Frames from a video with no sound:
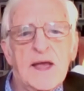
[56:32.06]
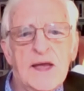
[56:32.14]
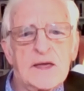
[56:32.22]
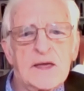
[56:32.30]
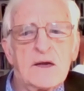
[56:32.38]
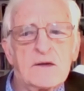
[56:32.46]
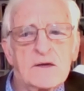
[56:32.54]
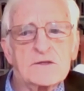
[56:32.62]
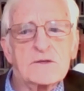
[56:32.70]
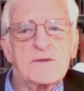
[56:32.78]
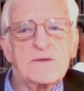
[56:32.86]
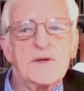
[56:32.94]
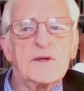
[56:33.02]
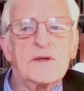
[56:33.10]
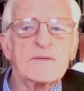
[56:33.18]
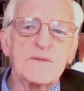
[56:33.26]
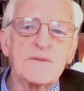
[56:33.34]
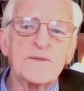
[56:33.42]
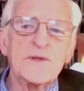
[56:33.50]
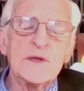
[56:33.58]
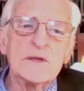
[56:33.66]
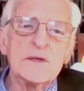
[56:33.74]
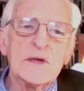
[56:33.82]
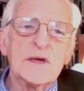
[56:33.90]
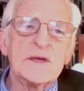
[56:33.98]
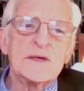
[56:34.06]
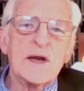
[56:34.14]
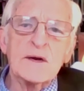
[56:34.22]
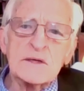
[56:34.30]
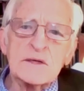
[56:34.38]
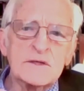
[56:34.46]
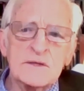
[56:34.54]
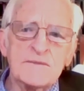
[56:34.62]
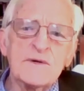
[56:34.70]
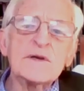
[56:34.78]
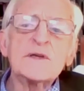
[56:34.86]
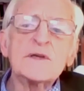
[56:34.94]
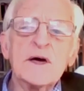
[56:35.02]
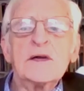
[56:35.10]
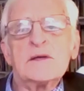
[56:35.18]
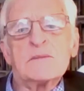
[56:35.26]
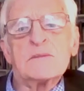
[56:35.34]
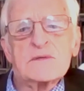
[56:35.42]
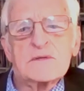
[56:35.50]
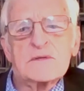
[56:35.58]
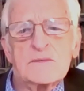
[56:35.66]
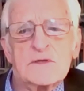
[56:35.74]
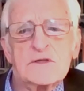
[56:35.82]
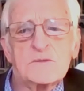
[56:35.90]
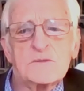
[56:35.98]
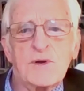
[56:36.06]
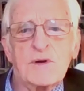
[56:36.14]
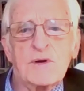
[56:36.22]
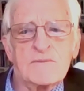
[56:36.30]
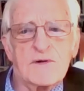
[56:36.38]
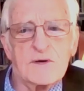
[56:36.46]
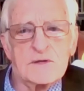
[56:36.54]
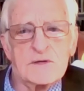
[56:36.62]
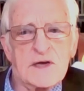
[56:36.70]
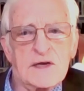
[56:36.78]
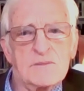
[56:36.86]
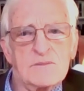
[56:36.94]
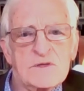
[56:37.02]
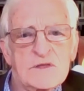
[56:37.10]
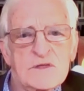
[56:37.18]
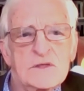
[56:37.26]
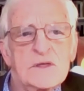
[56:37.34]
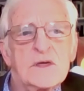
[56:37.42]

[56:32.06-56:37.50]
And I also think that the darkness of our times, the despair of our times,